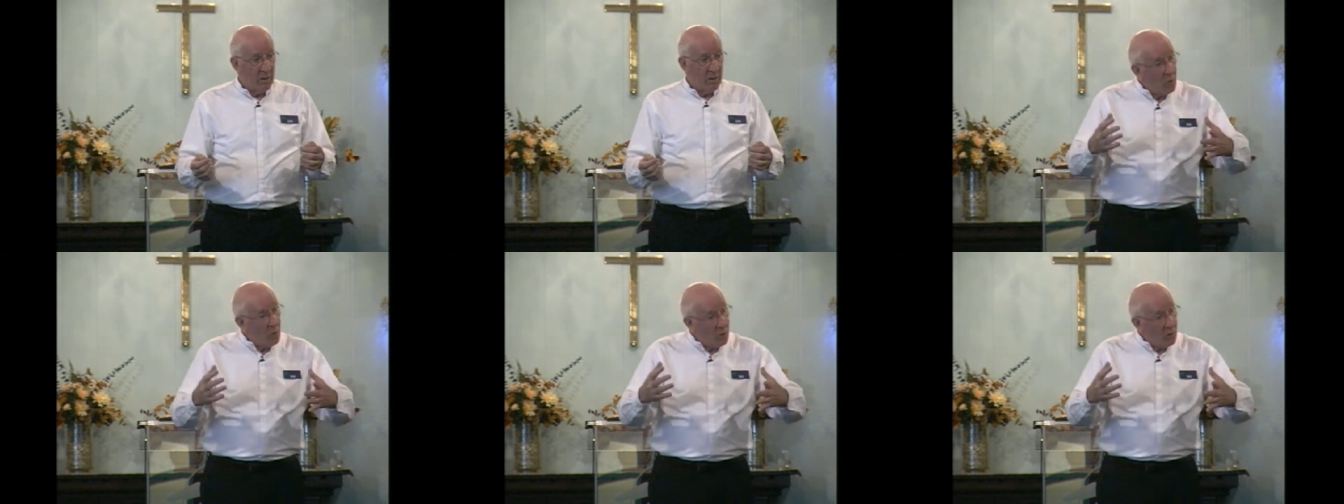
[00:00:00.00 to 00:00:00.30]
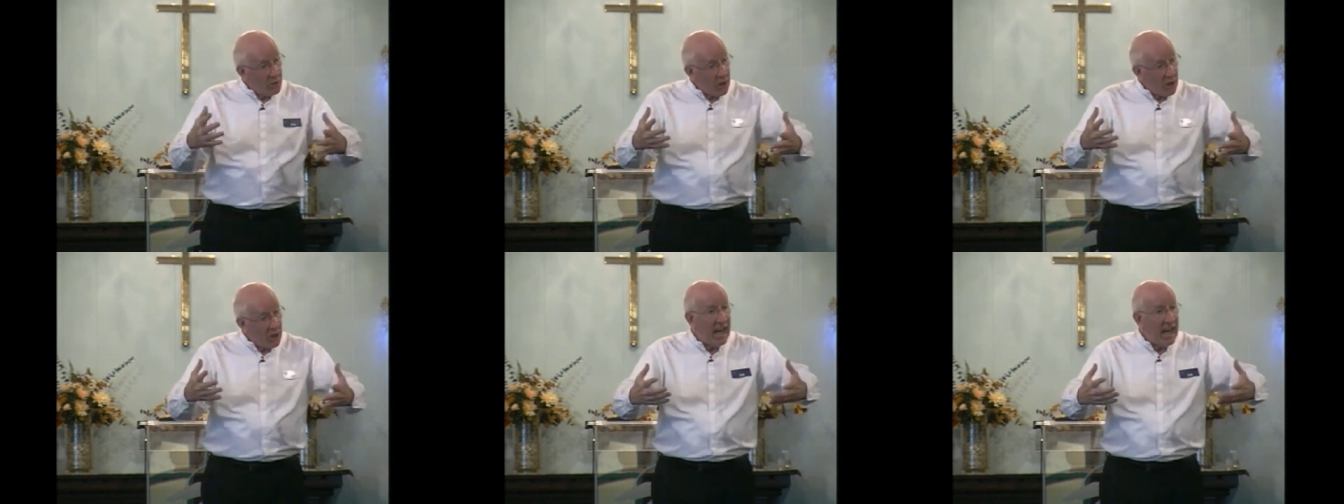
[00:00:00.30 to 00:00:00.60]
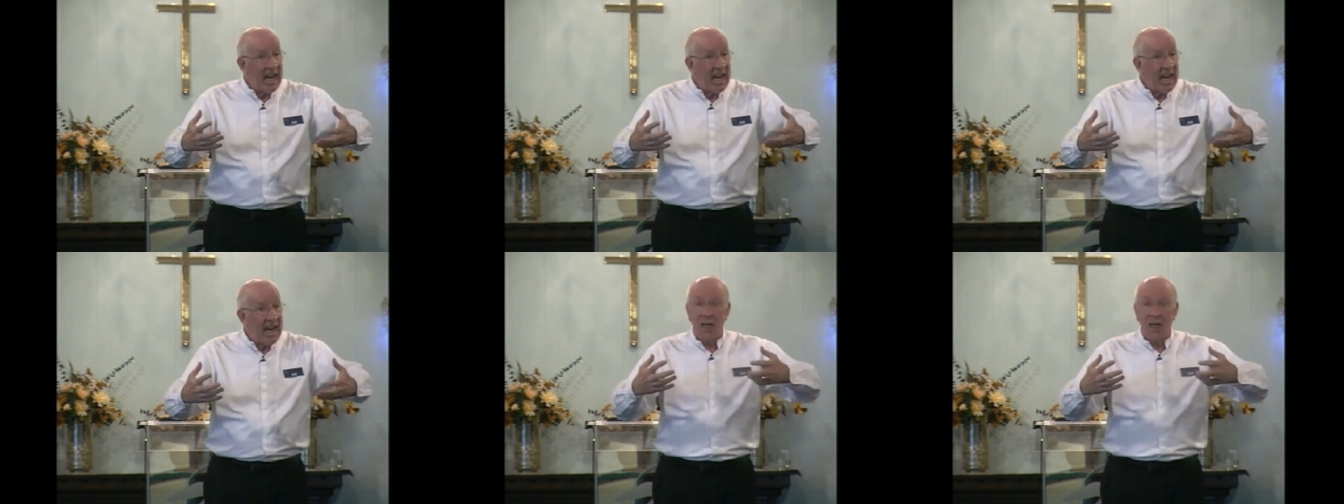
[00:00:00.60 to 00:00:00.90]
So as I
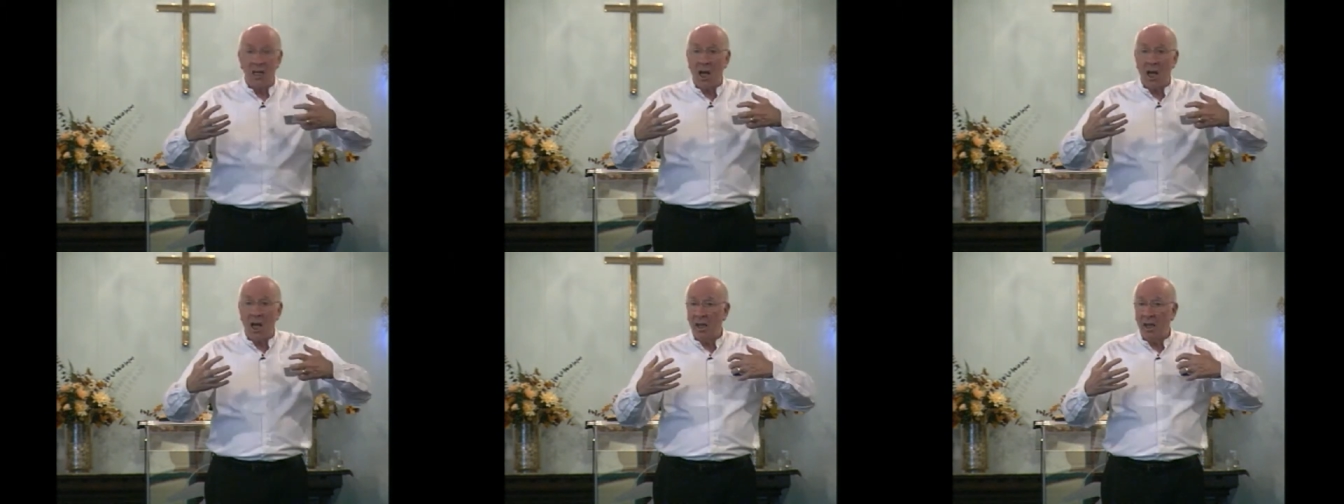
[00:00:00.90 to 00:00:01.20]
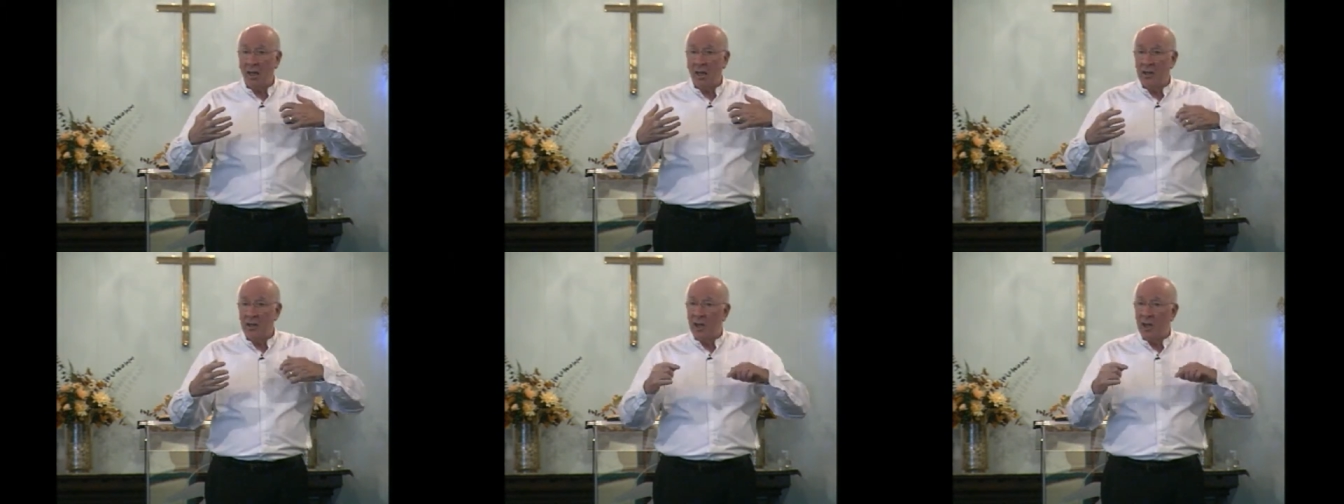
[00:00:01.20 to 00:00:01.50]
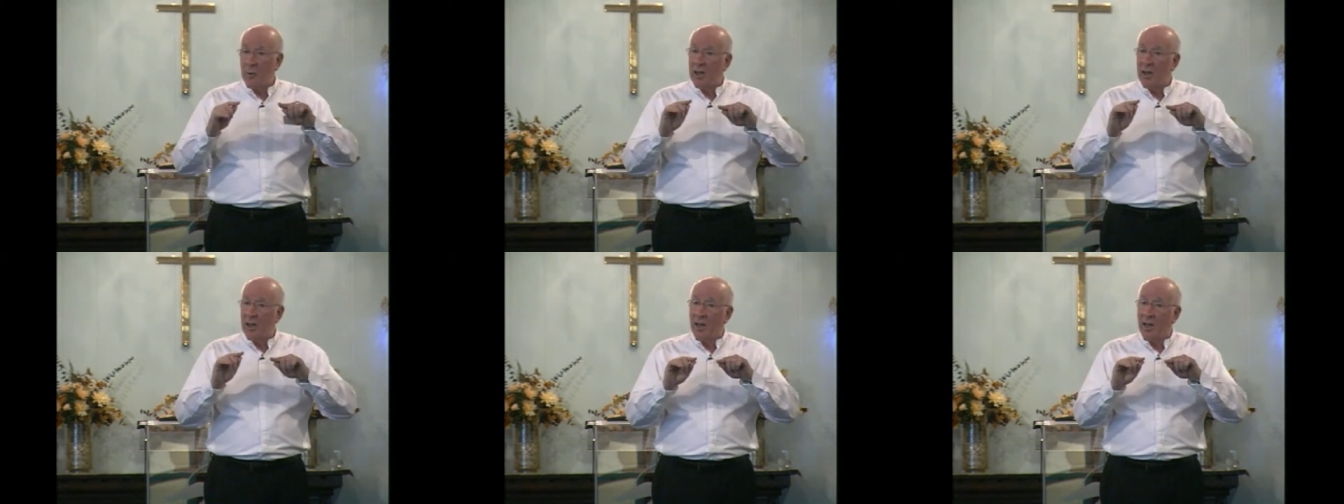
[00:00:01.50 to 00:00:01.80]
gain in knowledge, I
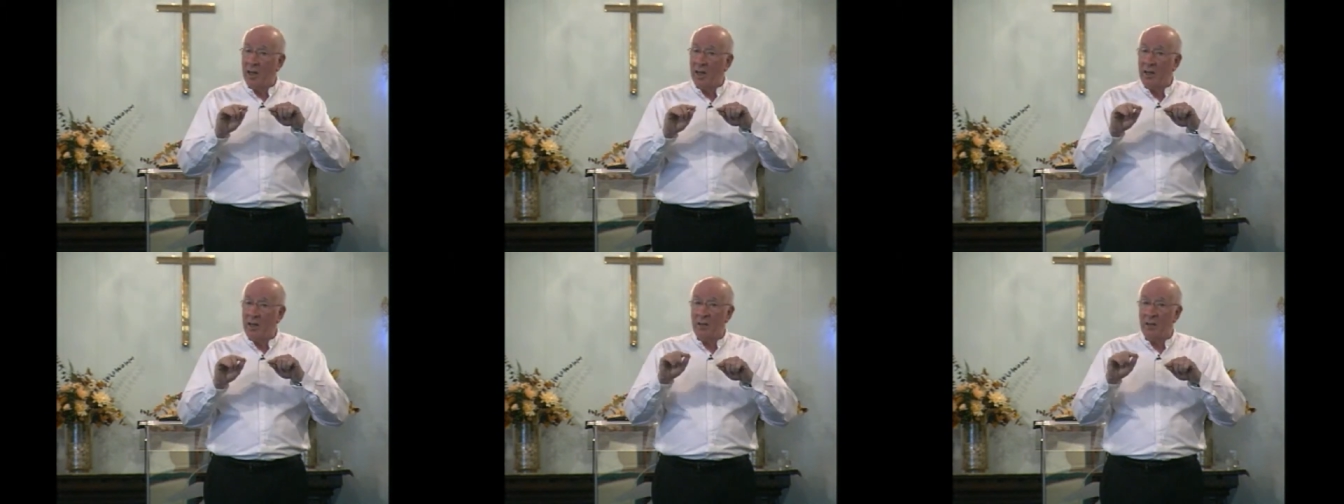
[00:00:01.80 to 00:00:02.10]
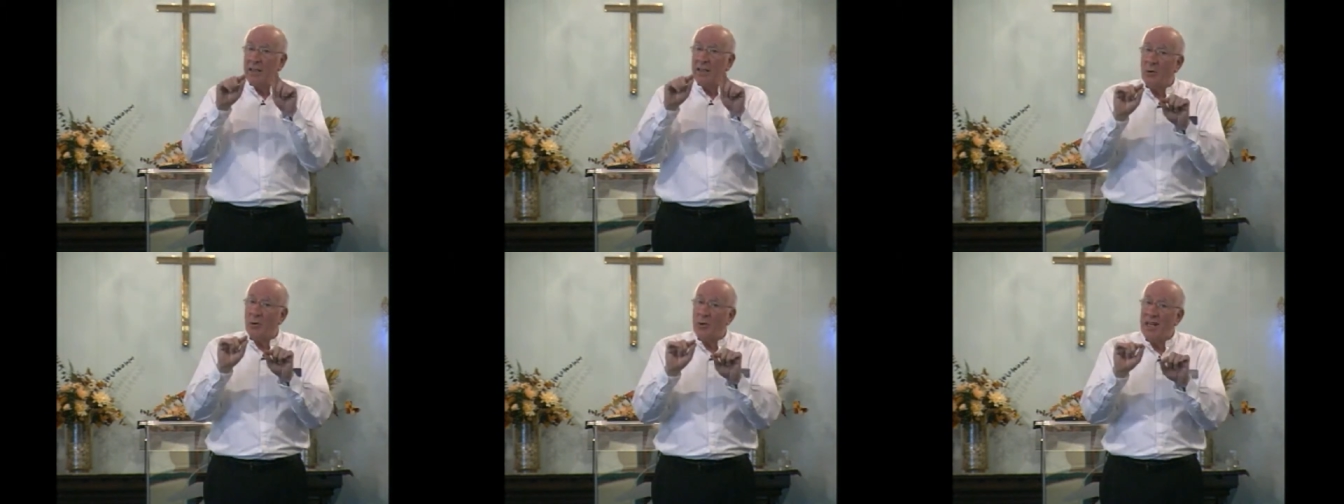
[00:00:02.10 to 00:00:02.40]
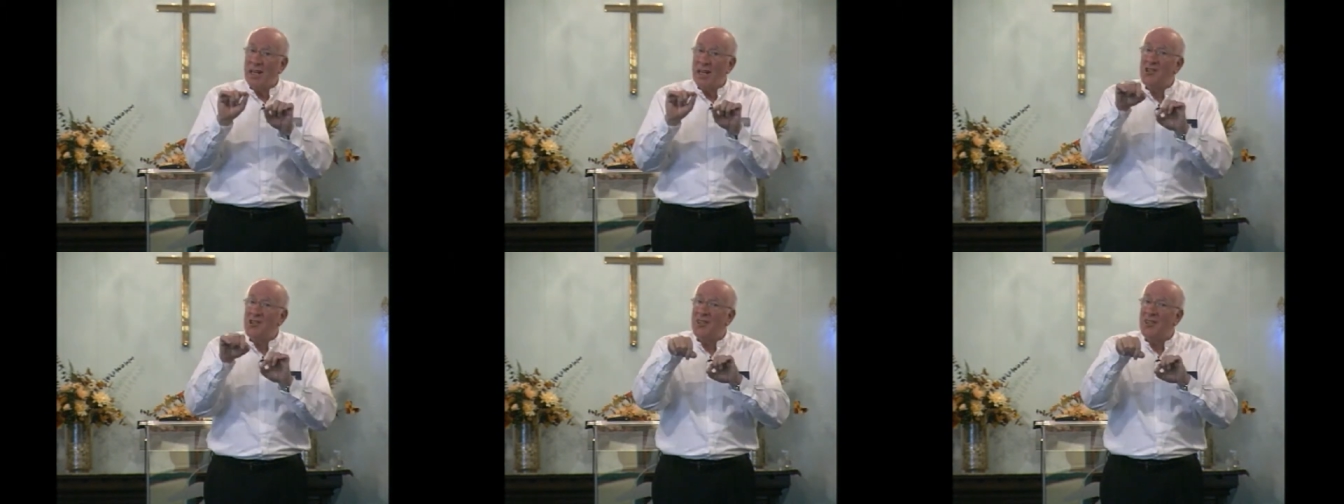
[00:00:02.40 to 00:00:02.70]
realize there
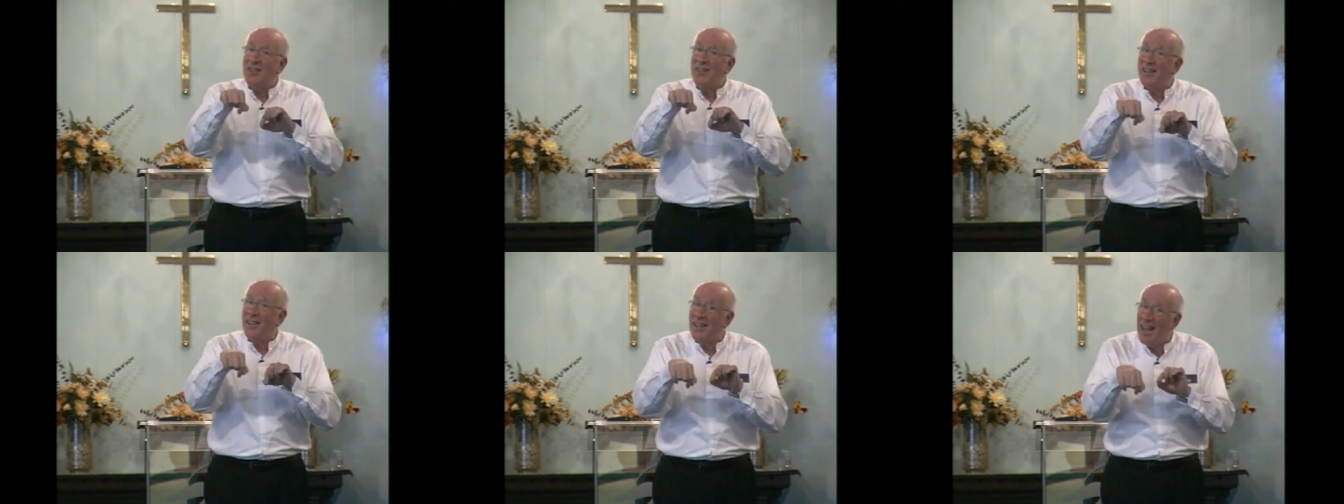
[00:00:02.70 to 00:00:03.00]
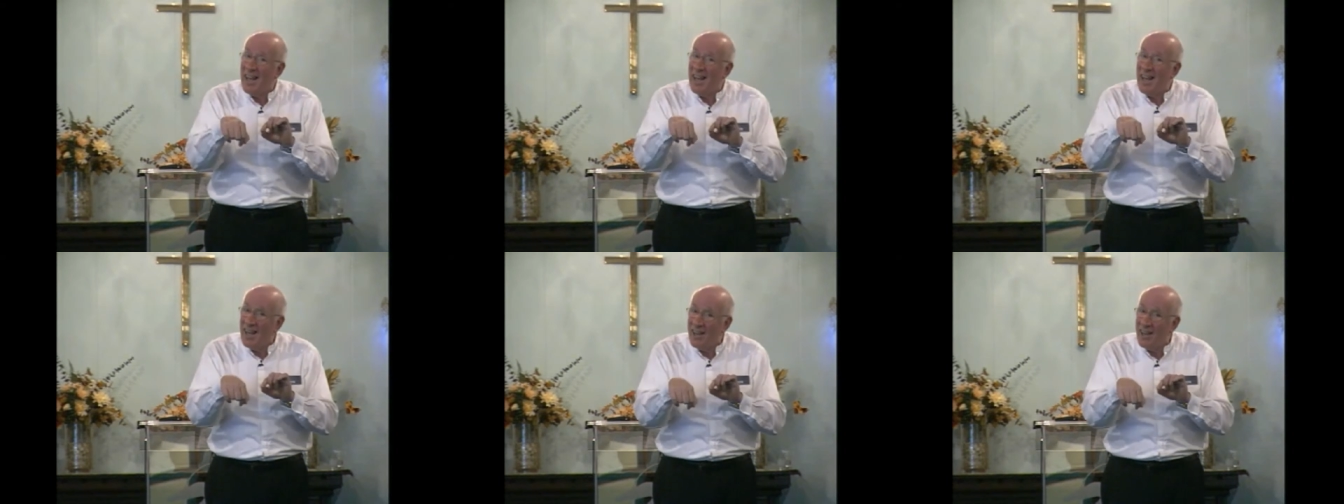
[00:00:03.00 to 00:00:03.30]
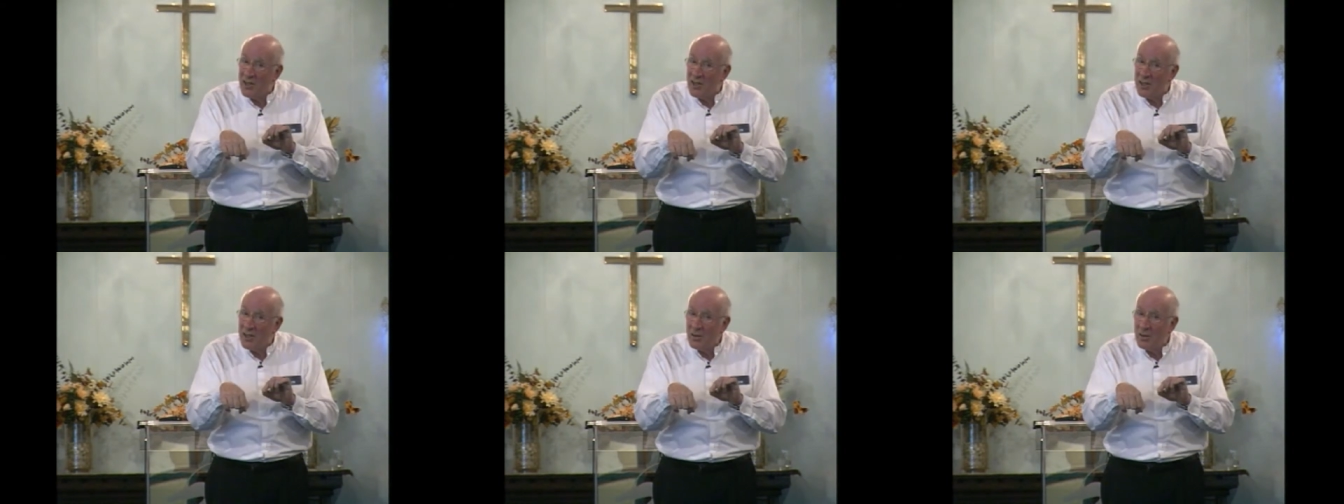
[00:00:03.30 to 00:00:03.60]
isn't an
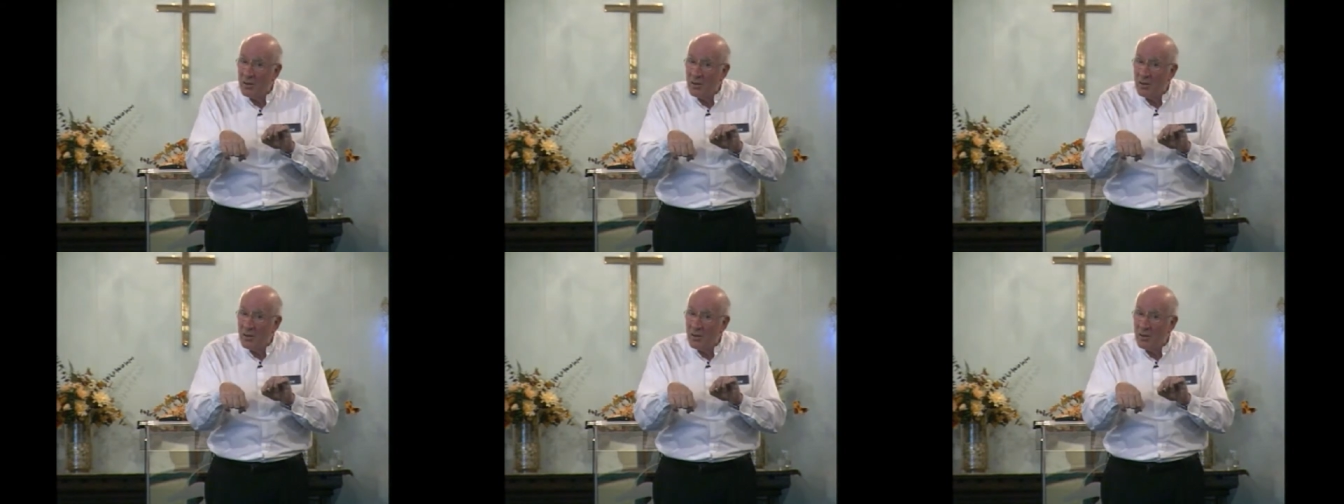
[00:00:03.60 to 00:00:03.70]
edge.